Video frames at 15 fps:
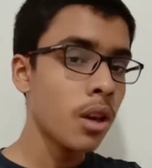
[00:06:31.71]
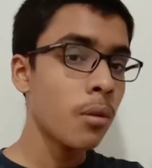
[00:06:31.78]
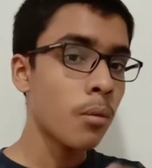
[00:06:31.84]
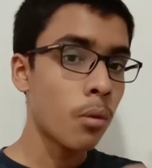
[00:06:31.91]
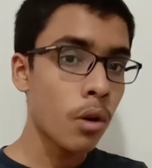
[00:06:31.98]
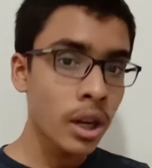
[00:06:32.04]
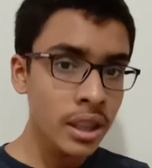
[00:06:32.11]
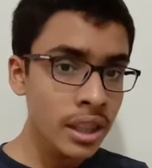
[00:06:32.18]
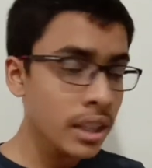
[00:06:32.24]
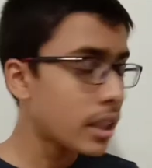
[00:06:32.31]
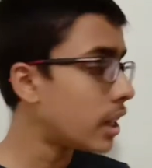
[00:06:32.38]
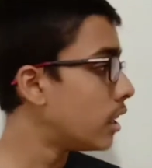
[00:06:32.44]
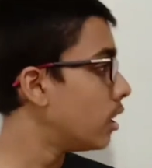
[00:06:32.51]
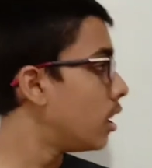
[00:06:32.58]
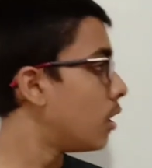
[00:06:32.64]
What they
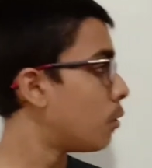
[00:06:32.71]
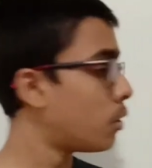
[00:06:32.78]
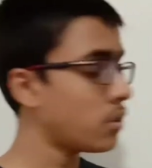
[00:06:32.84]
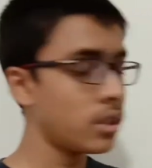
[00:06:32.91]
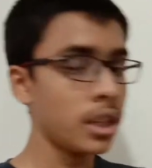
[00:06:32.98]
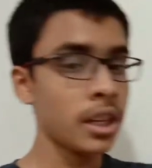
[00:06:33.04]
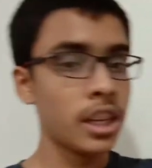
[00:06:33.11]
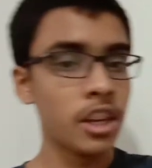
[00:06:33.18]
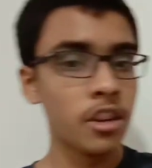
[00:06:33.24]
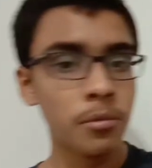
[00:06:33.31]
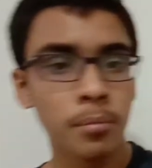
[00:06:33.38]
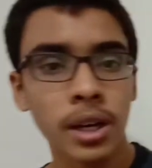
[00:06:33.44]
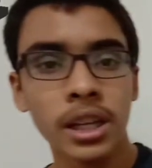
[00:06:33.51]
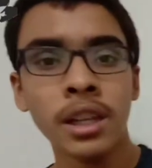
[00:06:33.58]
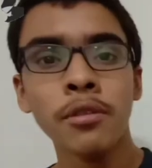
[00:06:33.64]
did was they gave
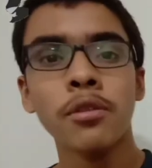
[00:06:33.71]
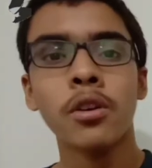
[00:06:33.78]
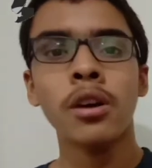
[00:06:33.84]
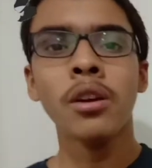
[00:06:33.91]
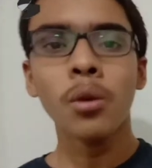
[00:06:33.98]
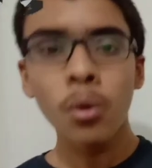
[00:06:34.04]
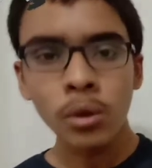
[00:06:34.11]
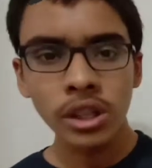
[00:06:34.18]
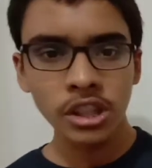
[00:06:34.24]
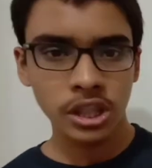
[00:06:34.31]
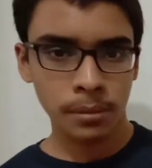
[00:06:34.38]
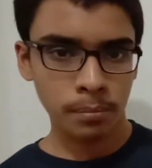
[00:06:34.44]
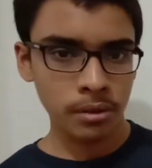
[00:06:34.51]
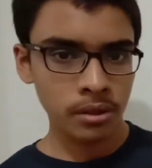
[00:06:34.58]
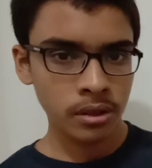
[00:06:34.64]
money for
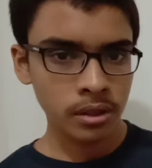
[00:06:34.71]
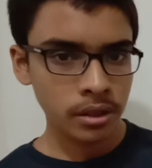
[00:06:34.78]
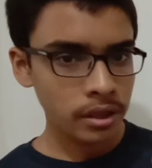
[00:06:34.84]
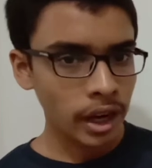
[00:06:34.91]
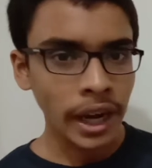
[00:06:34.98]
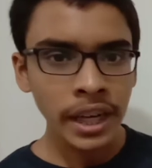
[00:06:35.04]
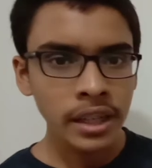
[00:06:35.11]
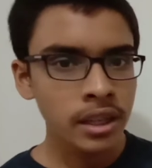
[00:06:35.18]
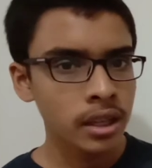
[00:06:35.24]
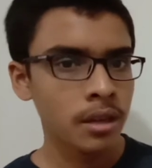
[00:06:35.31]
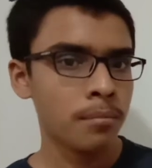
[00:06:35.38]
ownership, right?